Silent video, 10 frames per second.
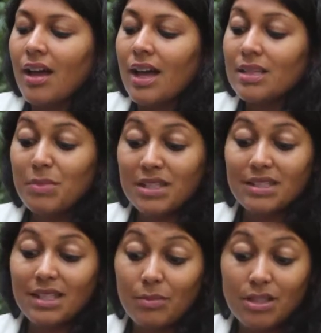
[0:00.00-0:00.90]

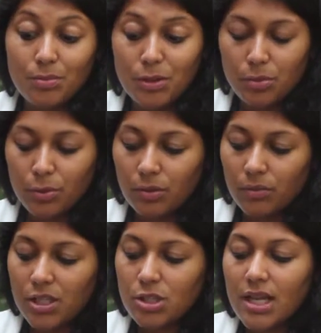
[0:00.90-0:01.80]
admitted him as a pupil.
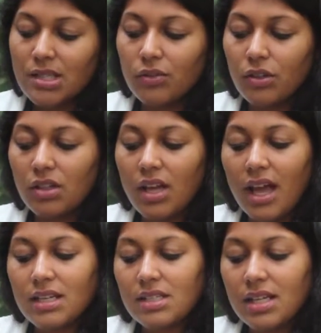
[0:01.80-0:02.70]
He transferred
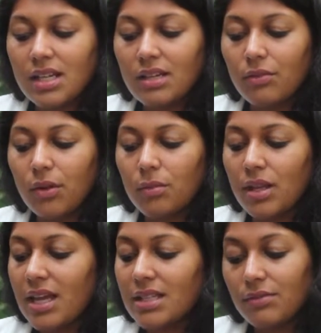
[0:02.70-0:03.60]
and studied from
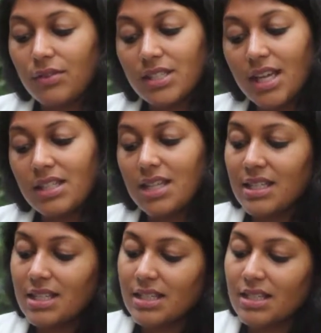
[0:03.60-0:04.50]
1858 to
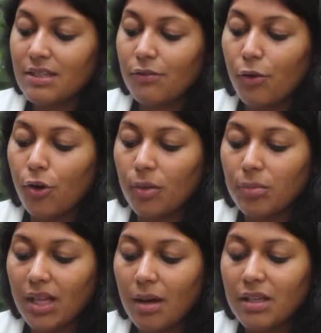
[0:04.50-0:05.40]
1864,
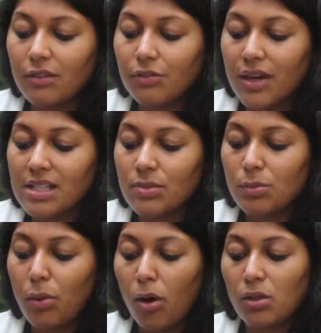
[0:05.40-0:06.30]
becoming friends
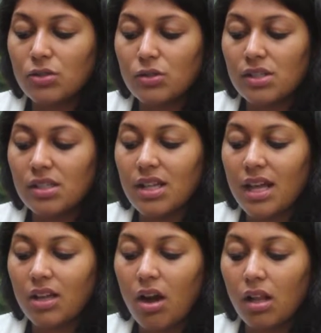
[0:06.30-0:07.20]
with Paul Dusen
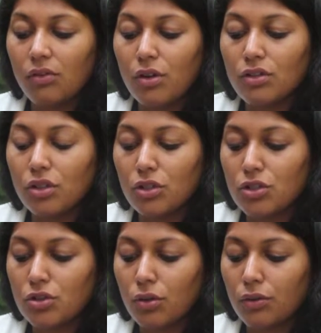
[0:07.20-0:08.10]
and Karl von
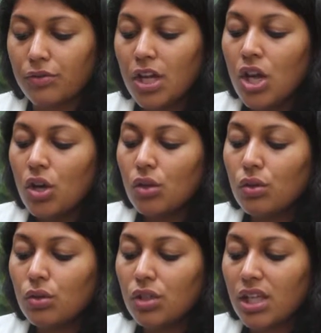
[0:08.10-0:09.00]
Gerstorff,
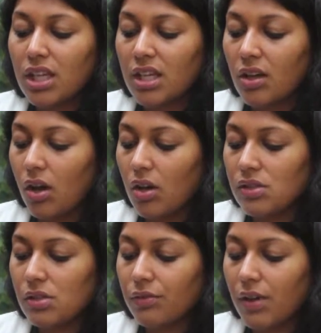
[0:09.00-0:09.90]
who he
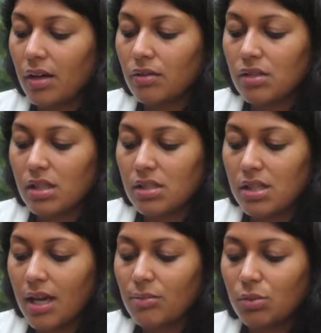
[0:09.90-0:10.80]
also found
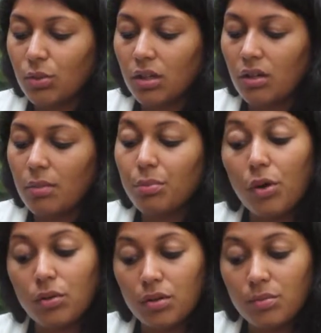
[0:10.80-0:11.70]
time to work on
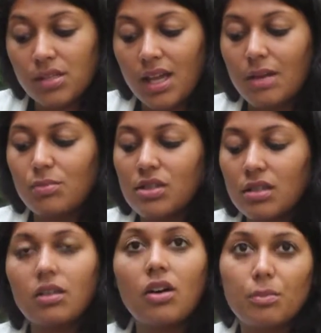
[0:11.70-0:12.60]
poems and
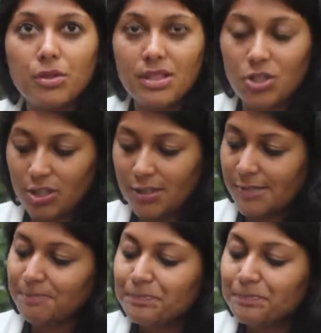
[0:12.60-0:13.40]
musical compositions.